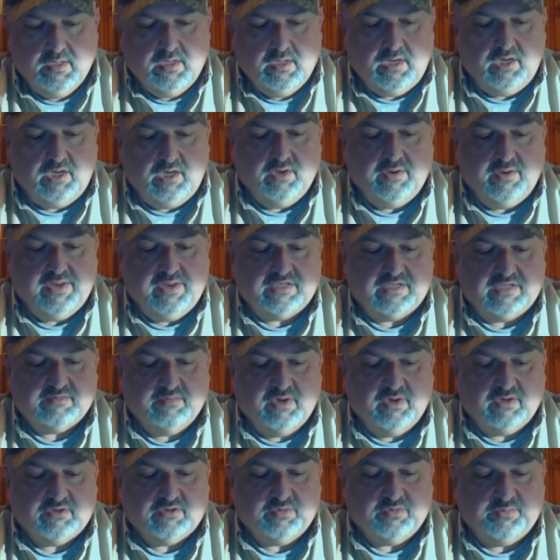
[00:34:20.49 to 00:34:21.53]
It has
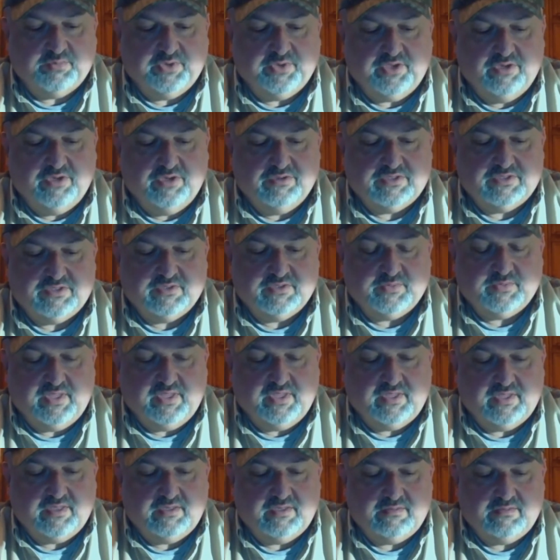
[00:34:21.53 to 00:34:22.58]
multiple uses
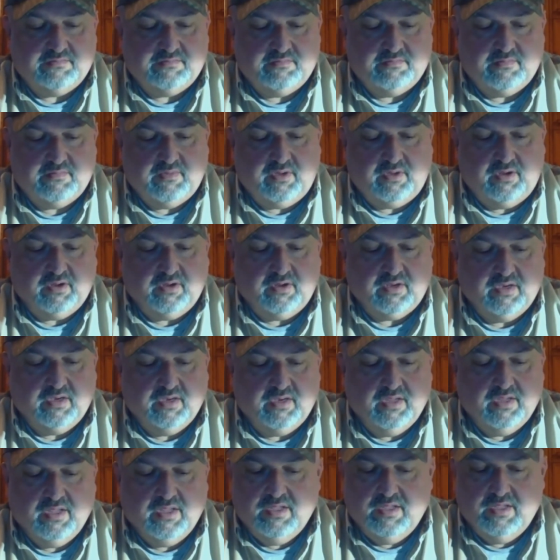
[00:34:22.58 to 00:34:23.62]
with it. You can
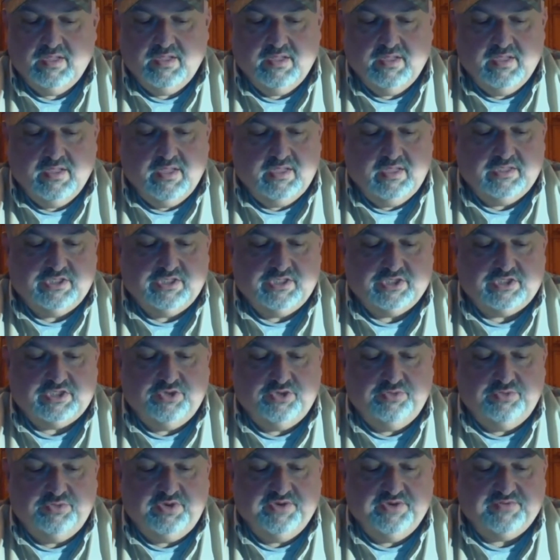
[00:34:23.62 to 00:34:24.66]
just
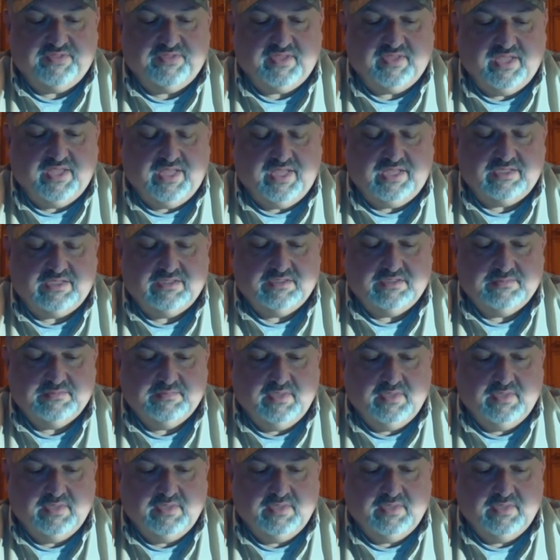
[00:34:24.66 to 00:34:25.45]
do different things.